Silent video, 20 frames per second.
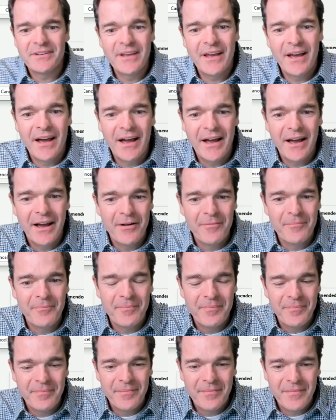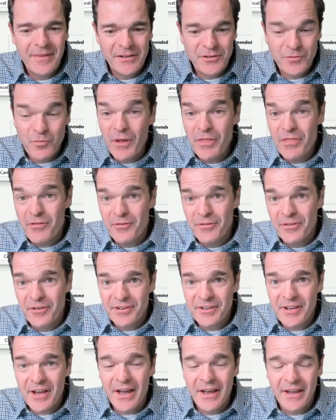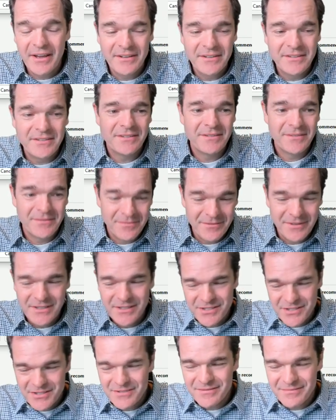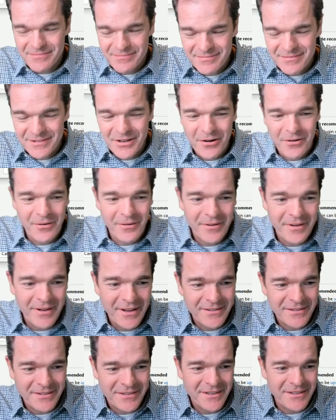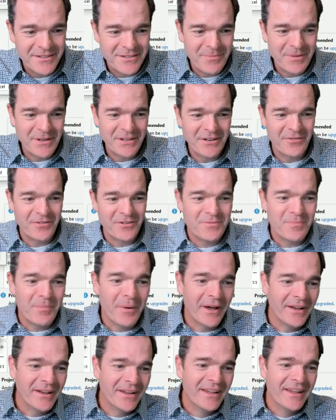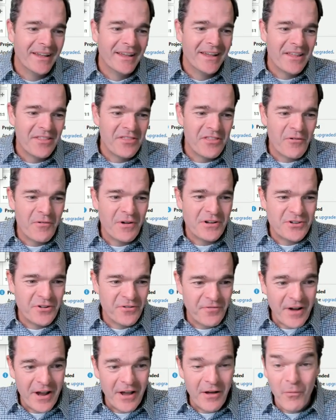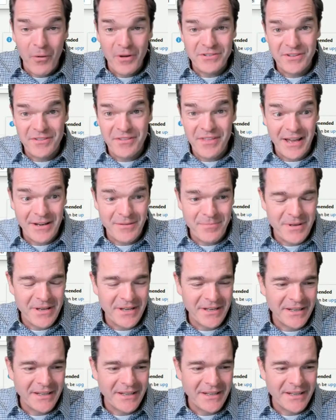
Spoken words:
It's 1/3 the size, which is a big difference, but the original file wasn't that big.